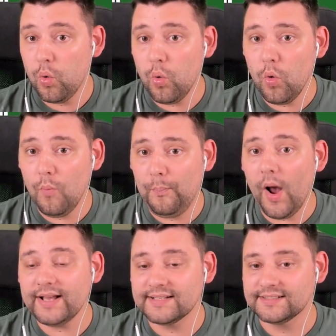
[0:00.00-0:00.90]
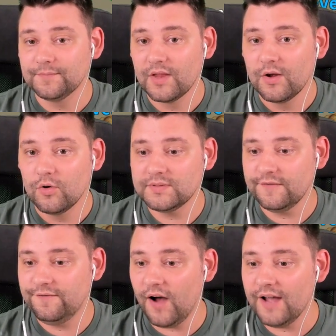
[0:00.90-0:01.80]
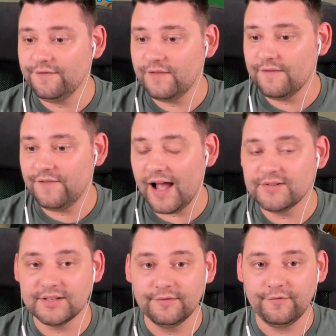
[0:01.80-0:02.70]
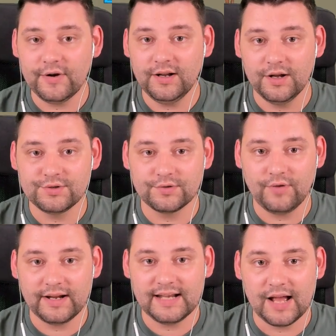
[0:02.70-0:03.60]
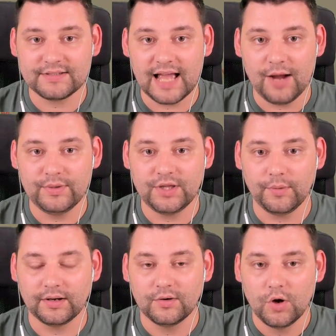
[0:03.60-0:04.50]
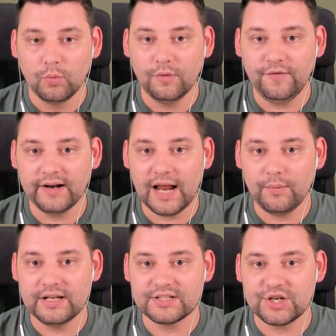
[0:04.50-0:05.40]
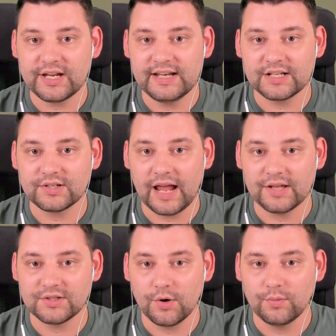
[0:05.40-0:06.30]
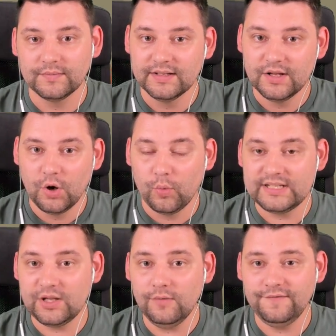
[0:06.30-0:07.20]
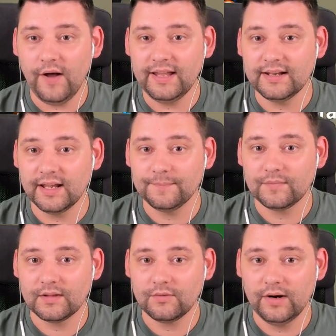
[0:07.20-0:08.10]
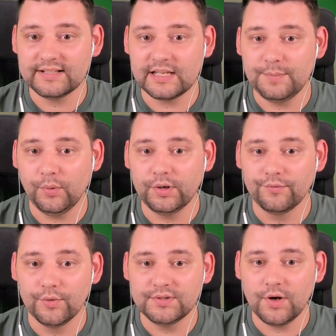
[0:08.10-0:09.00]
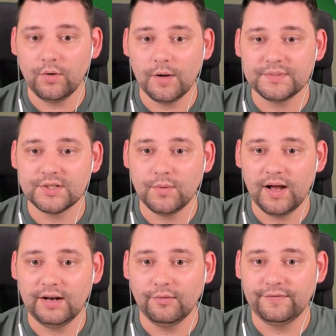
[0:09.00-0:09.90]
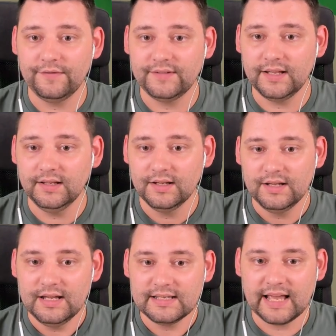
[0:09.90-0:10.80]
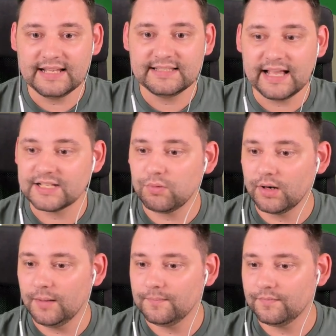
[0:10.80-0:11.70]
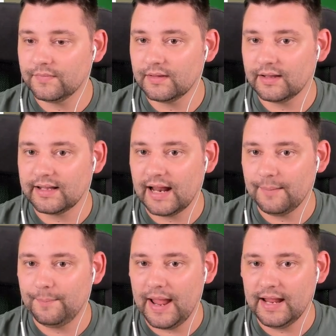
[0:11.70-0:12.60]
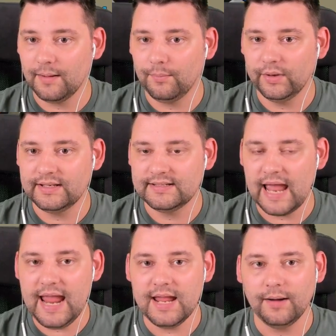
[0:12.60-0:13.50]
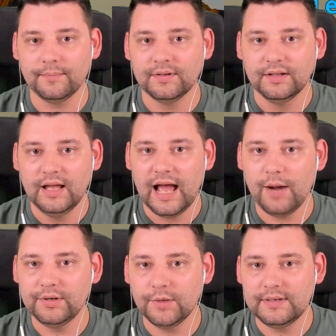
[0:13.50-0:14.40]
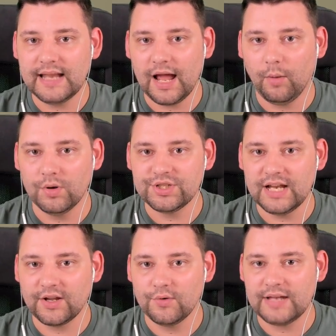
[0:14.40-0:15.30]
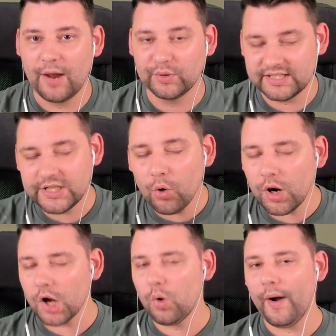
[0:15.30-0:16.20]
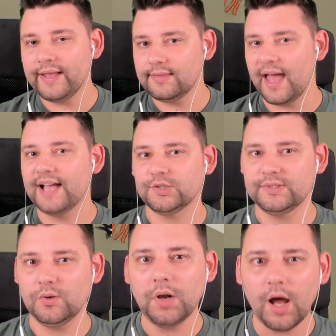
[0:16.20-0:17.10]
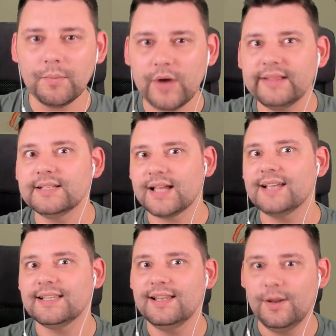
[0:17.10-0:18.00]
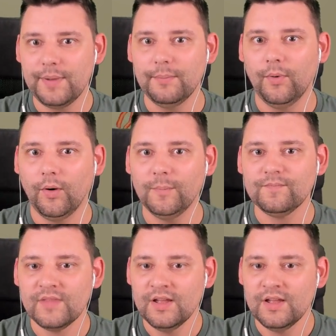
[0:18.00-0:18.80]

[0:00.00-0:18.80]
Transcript: Woo, boys! We're up to 5,300 right now. So how we doing? We'll find out when this chicken next K. So we're still fighting it. All right, let's get your boy Naruto up to uh, level 50. Get his next one up. Look at that. Bam, boy. Damn. How are we doing now? I'm watching that go down. We're still not quite there, so we're still going to upgrade these guys a little bit more.